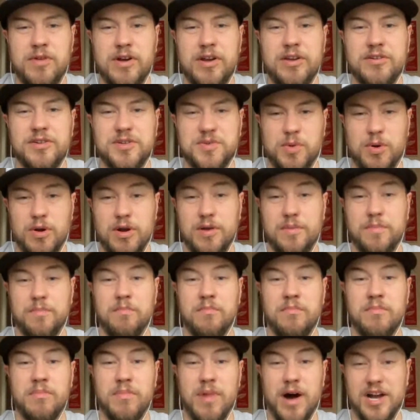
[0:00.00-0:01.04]
Predators were
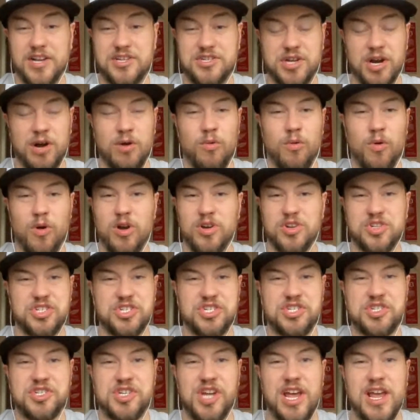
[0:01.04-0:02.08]
in much worse
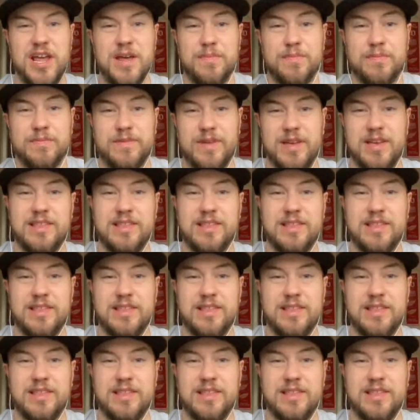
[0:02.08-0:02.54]
shape